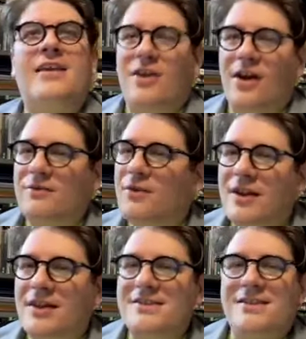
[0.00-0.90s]
you know after
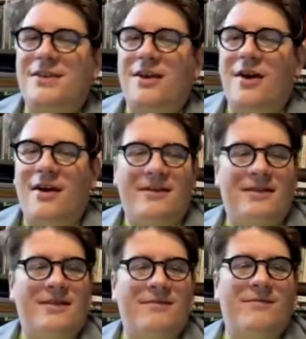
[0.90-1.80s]
they listen to the
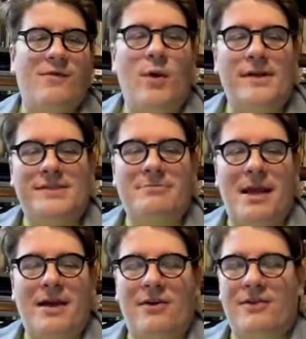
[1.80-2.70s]
the voice
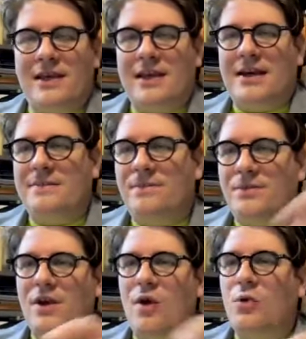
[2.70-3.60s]
or the uh
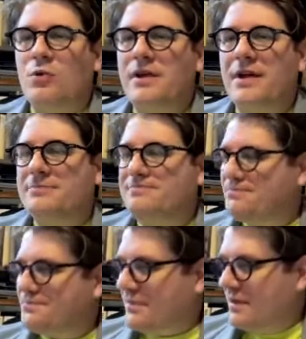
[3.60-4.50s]
the old um
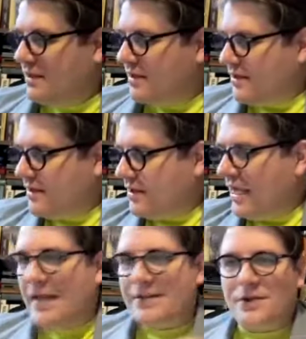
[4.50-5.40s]

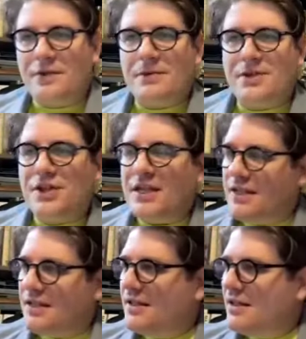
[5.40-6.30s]
answering
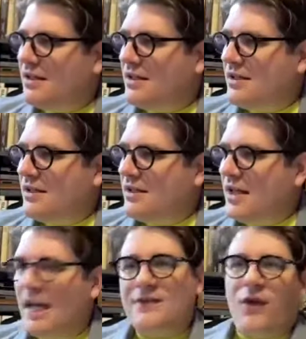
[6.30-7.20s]
machine
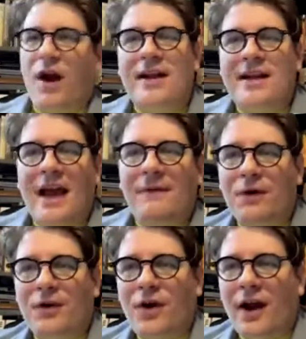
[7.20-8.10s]
it's friday night
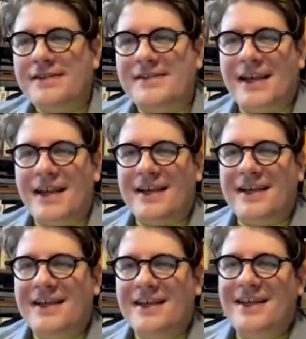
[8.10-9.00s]
for christ's sake
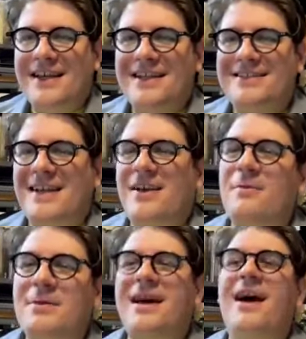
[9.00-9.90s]
and it's like,
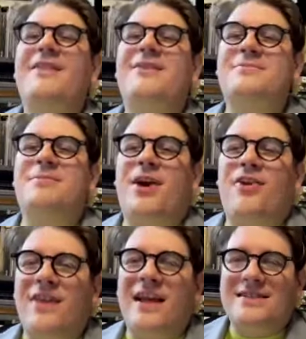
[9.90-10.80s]
oh my God, there's
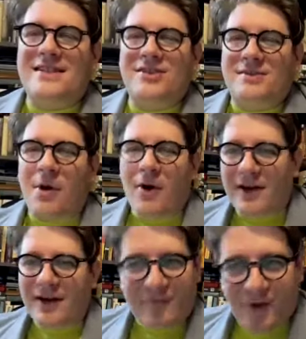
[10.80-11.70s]
bigger things than just
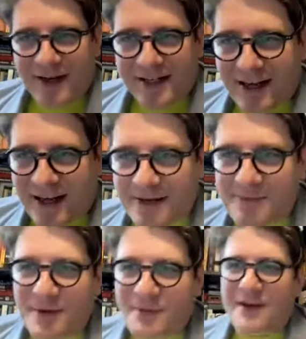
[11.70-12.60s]
partying on Friday night,
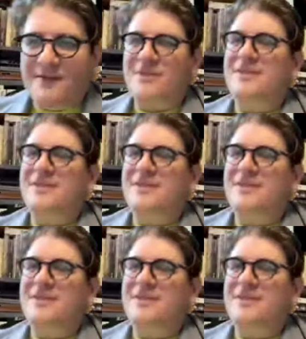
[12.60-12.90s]
but whatever.